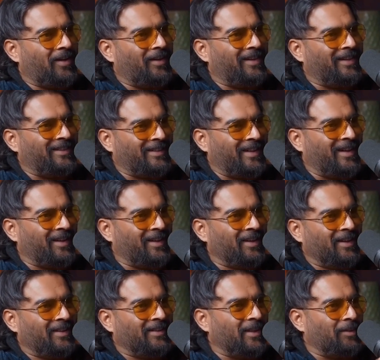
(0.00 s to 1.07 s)
desire
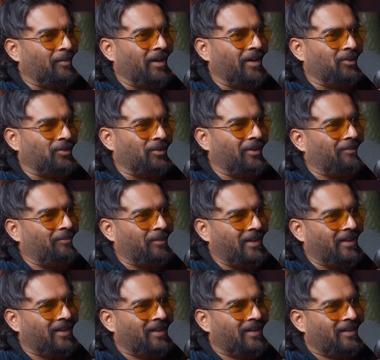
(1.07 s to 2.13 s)
that money should give me.
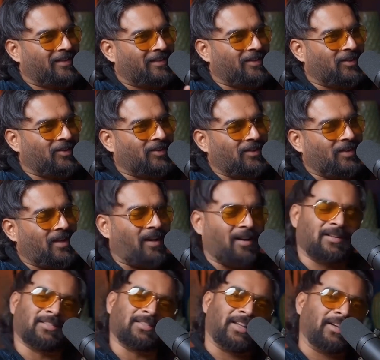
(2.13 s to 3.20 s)
So yeah,
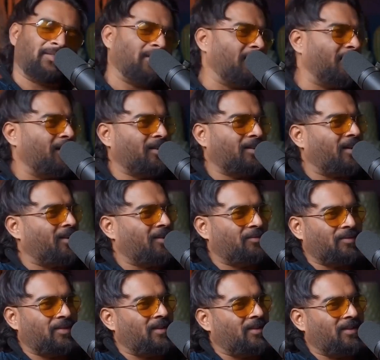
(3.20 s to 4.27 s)
that way
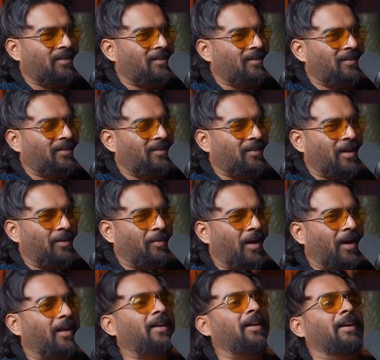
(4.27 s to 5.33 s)
I'm
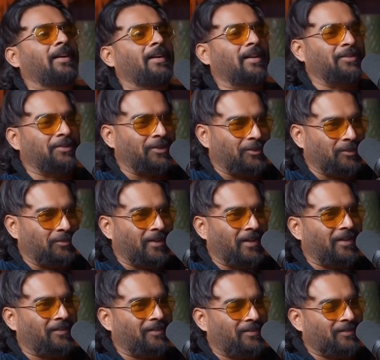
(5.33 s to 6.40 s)
highly indulgent with my life.